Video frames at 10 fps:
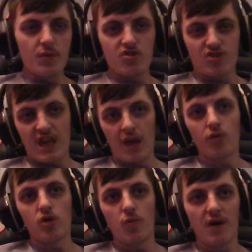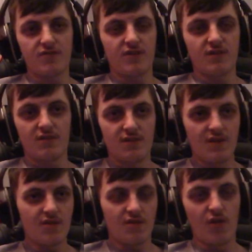just kill you after
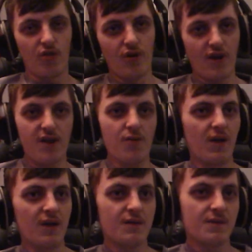this is all done anyway.